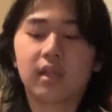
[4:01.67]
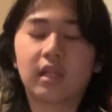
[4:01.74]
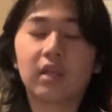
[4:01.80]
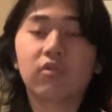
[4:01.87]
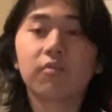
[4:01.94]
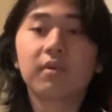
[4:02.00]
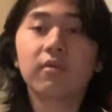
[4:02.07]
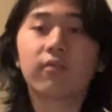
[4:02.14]

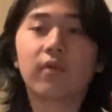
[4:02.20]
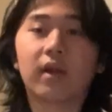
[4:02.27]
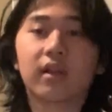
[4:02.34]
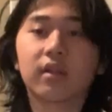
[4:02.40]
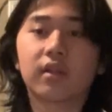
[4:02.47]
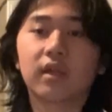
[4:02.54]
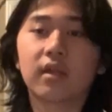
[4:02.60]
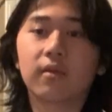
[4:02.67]
This would be
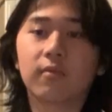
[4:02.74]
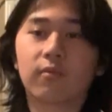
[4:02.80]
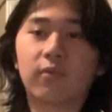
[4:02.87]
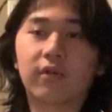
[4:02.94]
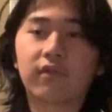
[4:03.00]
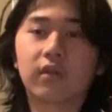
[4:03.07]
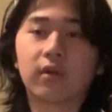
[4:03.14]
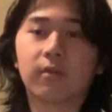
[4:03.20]
reticent
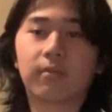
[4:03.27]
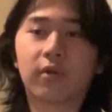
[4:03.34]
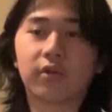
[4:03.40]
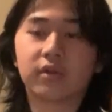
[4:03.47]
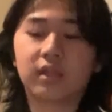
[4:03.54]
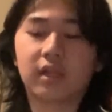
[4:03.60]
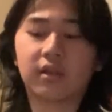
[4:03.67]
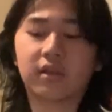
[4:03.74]
with the
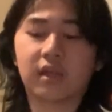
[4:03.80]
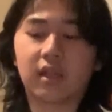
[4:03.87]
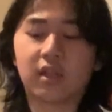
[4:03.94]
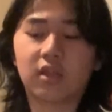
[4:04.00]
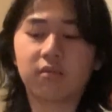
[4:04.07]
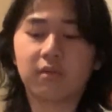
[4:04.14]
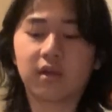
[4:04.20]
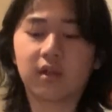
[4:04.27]
person that said
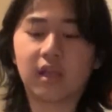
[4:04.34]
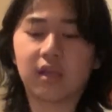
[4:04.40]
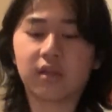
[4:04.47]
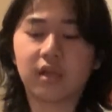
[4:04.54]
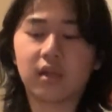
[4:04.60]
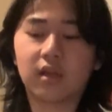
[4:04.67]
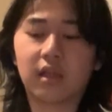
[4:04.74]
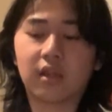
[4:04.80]
this because they
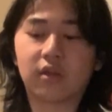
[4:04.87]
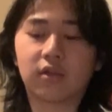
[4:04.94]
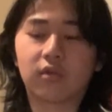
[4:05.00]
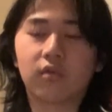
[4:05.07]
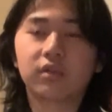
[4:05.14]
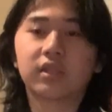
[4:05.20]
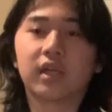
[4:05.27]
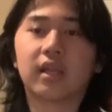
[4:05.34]
said that the
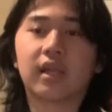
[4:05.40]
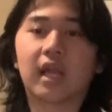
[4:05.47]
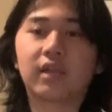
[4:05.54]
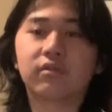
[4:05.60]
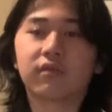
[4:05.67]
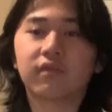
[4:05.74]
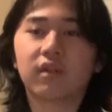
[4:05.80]
students engage